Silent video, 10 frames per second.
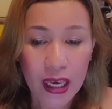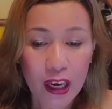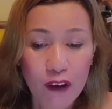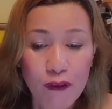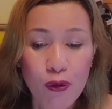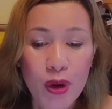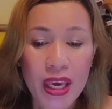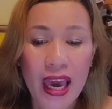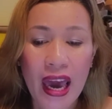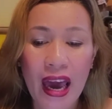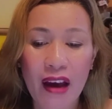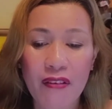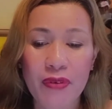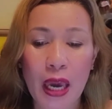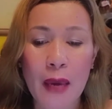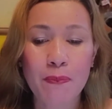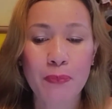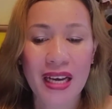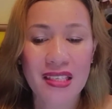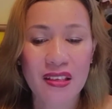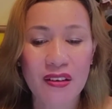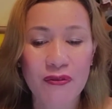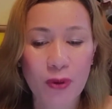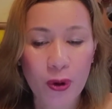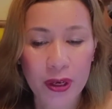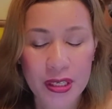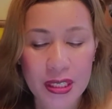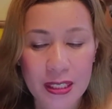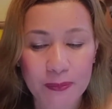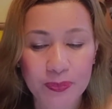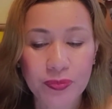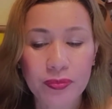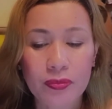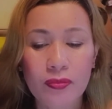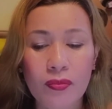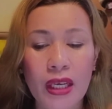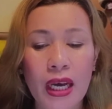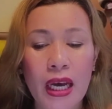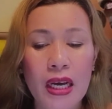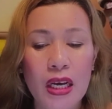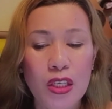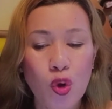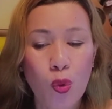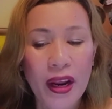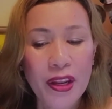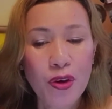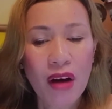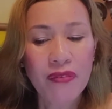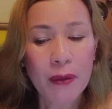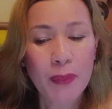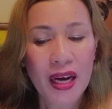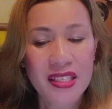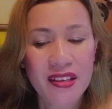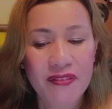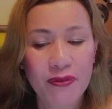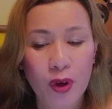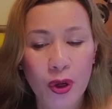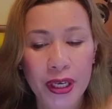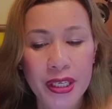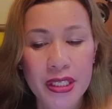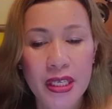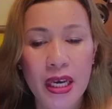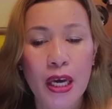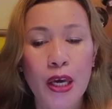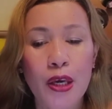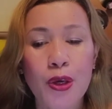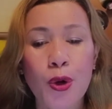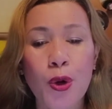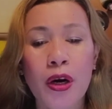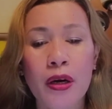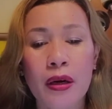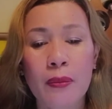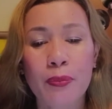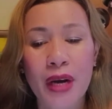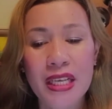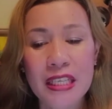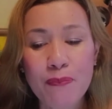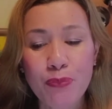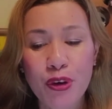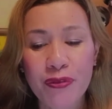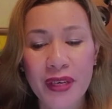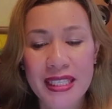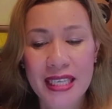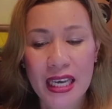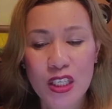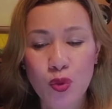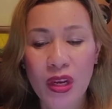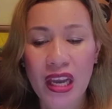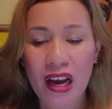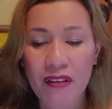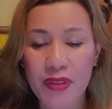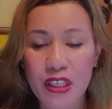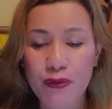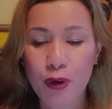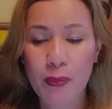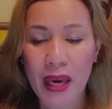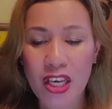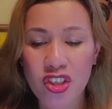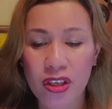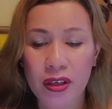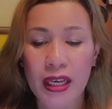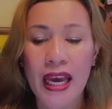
if we have a passive voice? So when you have a passive voice, your present perfect tense will have this formation.